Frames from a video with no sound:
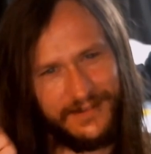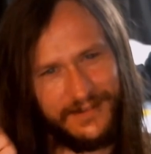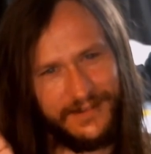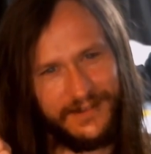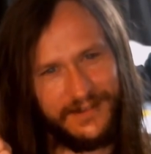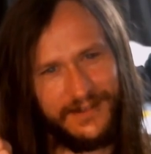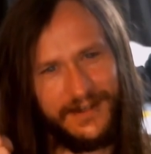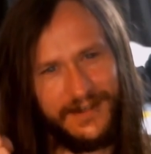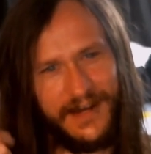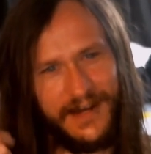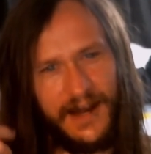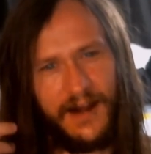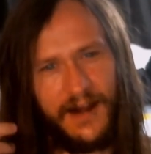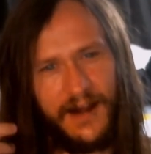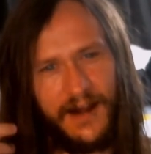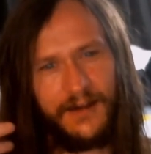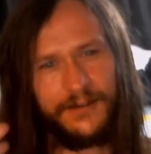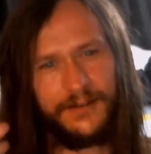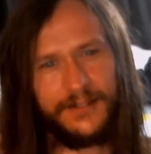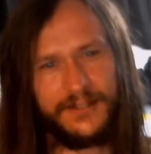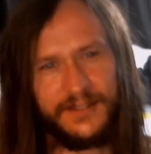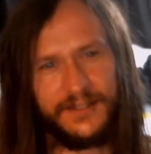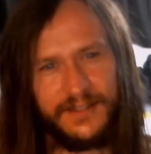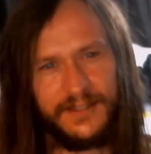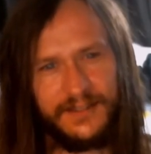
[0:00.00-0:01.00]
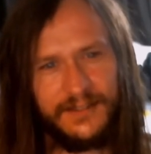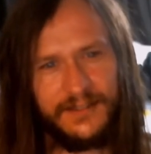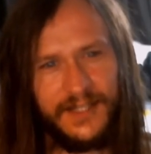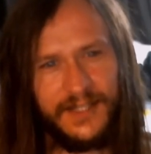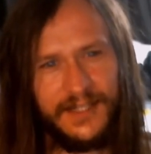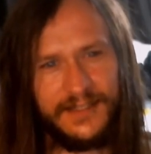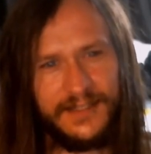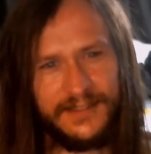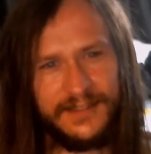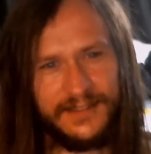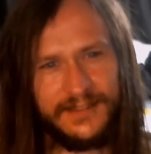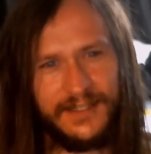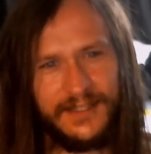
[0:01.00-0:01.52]
now they're
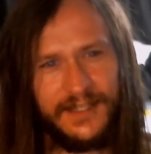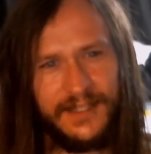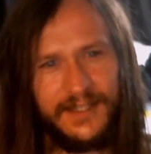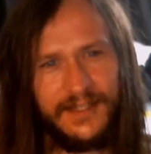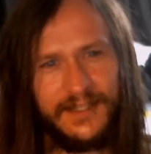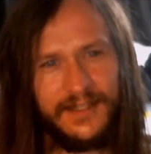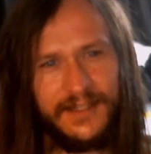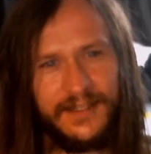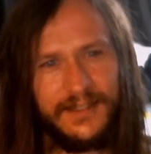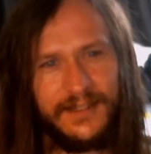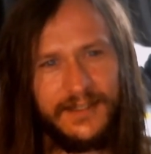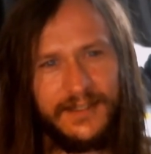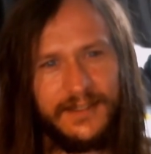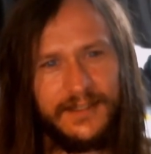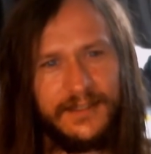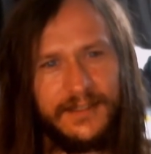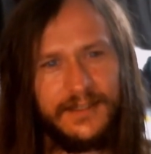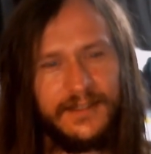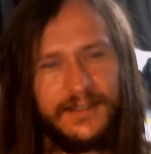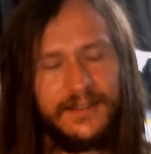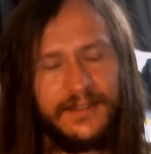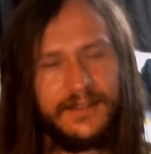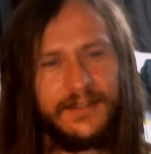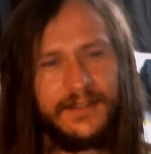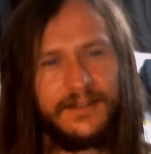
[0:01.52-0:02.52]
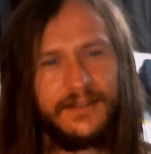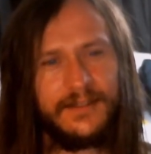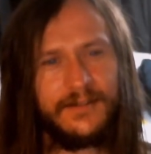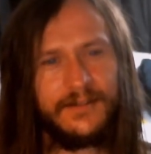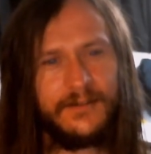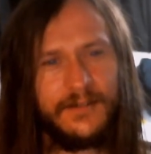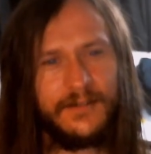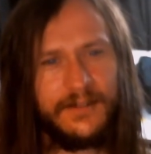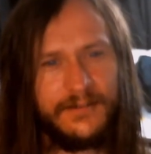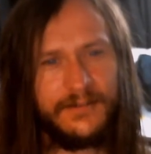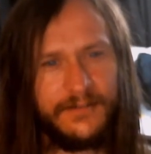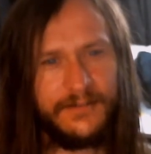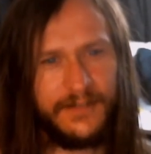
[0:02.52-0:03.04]
realizing that
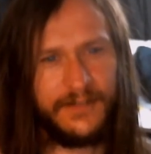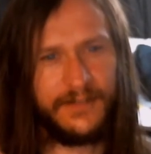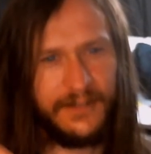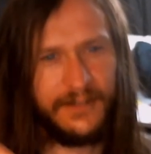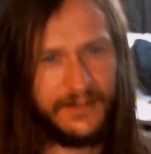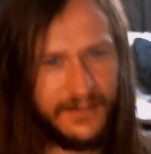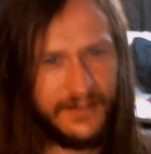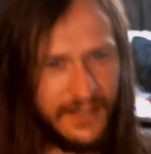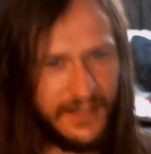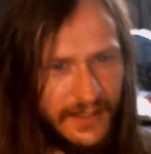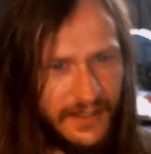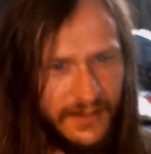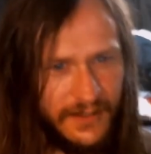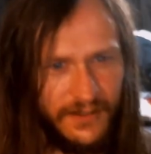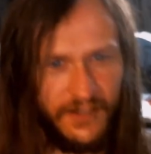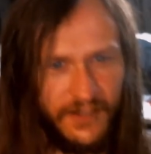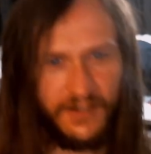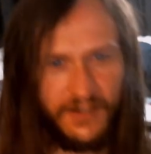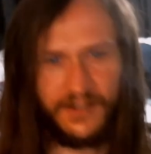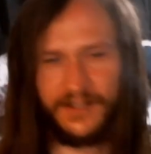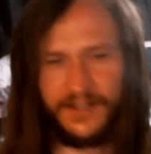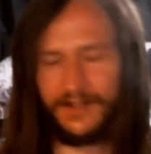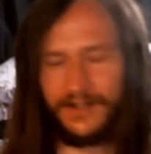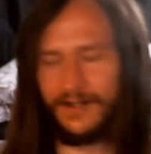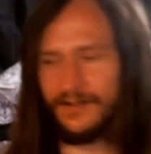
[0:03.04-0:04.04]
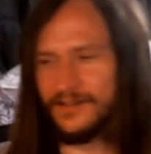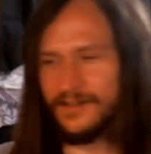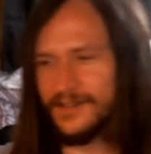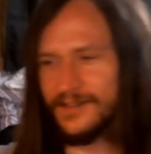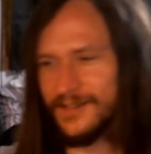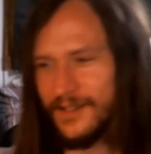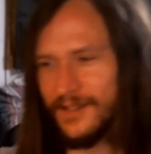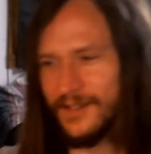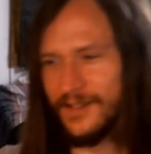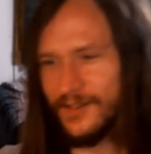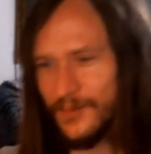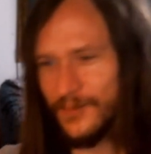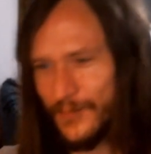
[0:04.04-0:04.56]
whenever they were trying to look in all these
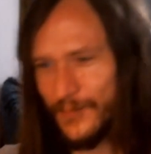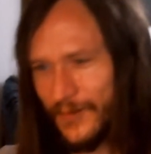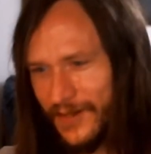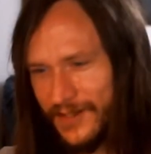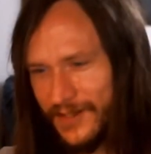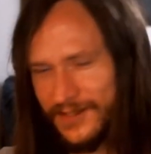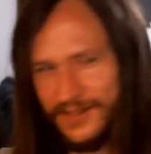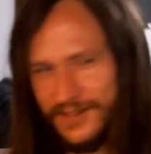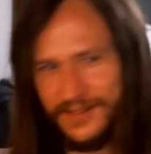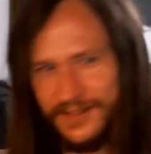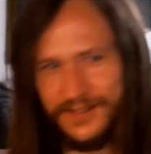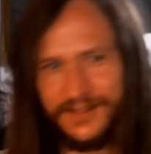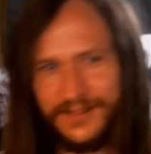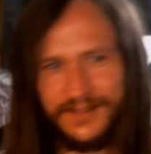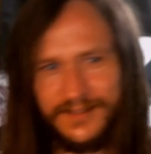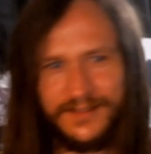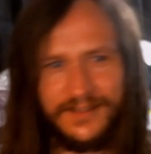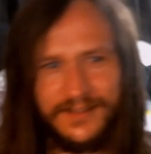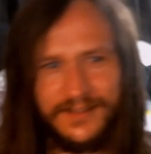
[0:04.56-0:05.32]
other places